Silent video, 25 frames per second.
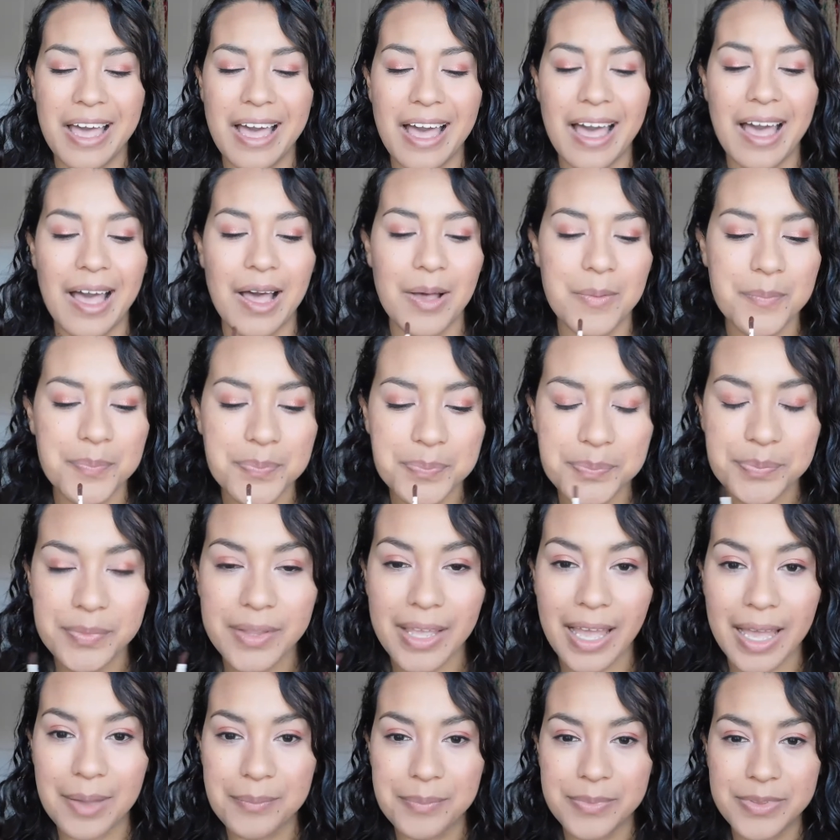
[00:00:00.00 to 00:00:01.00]
Um,
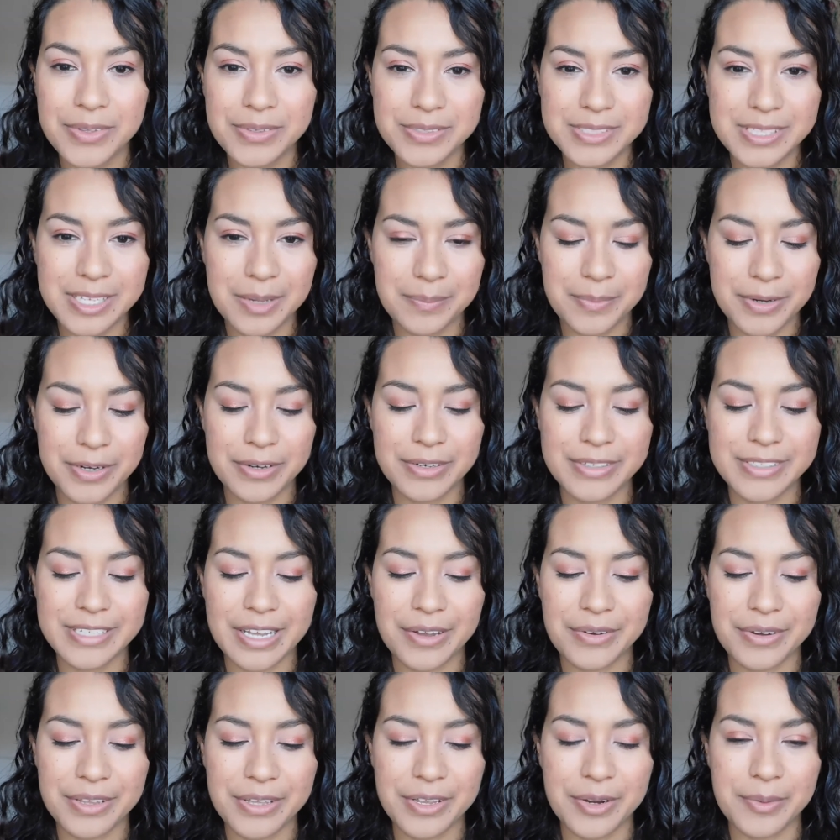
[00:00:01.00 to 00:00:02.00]
I'm using a mirror
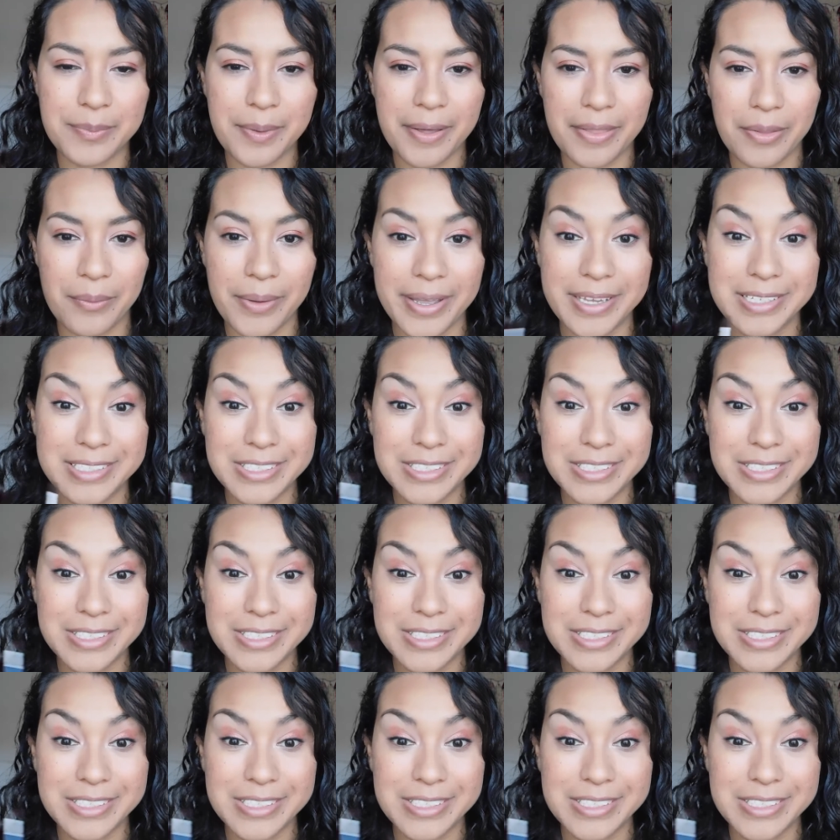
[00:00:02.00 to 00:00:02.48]
down here, by the way,